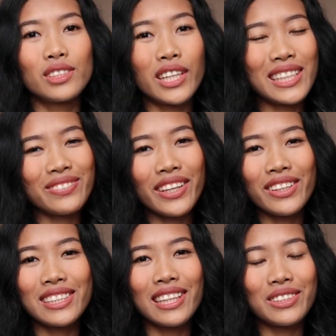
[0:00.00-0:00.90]
Today's video
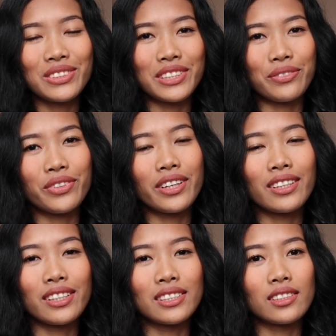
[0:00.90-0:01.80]
is a little different
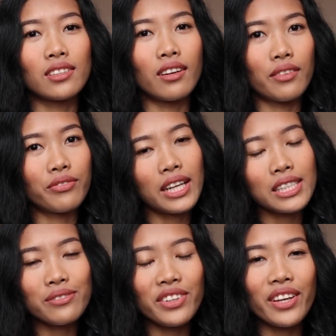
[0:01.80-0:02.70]
because it's not a
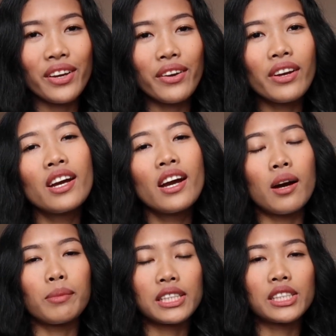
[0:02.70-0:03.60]
fashion video.
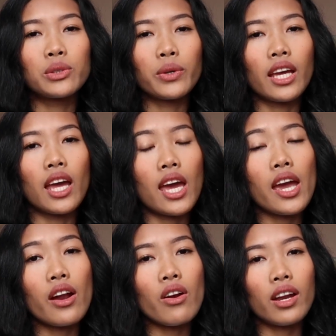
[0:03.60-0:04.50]
I'm actually doing a
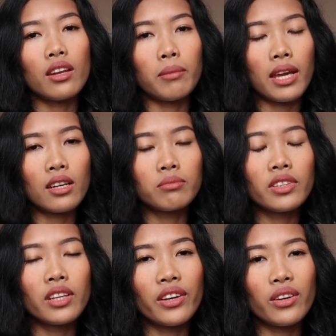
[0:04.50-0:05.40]
hair and makeup
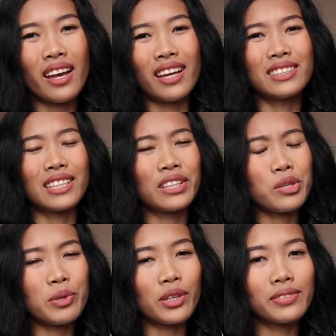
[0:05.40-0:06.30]
video and a little
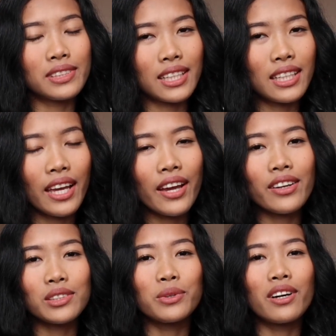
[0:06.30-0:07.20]
bit of
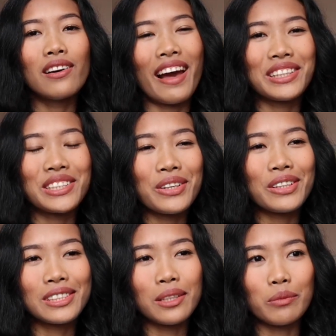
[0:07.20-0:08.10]
skincare as well. I actually
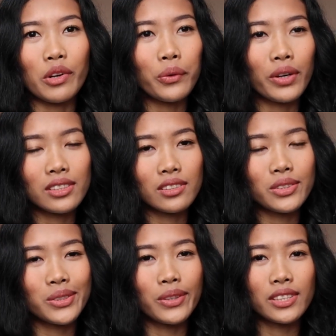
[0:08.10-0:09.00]
got some requests to
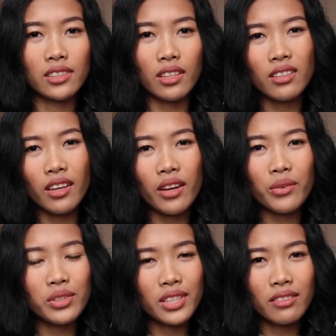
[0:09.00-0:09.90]
do a skincare
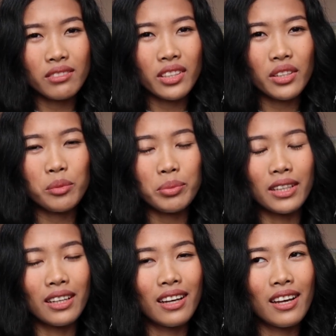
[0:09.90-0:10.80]
routine video,
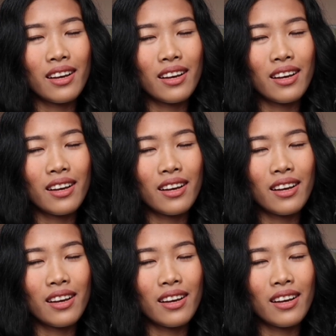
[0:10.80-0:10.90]
but